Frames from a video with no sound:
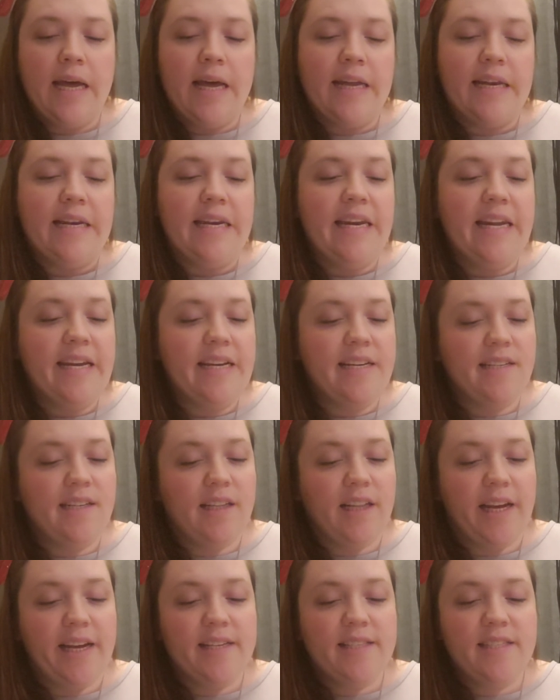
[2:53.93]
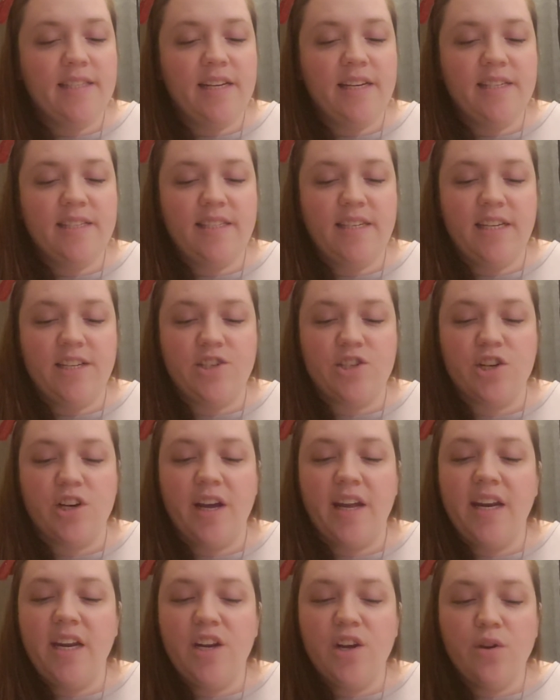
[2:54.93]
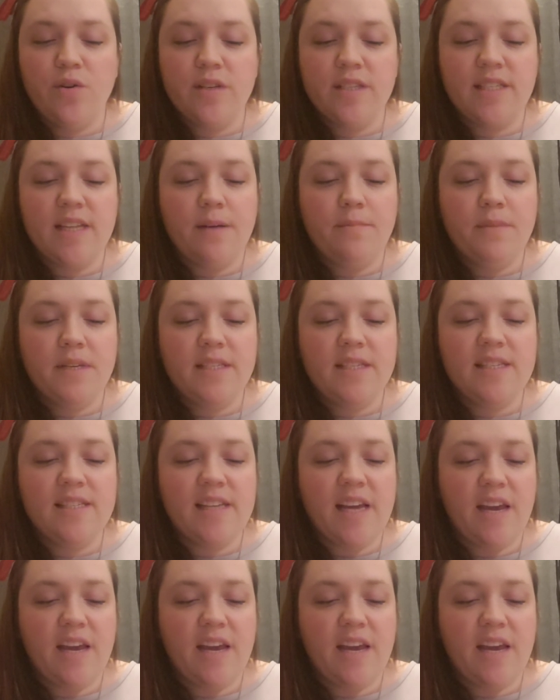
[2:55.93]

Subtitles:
Nick glanced at his teacher and he noticed that Mrs.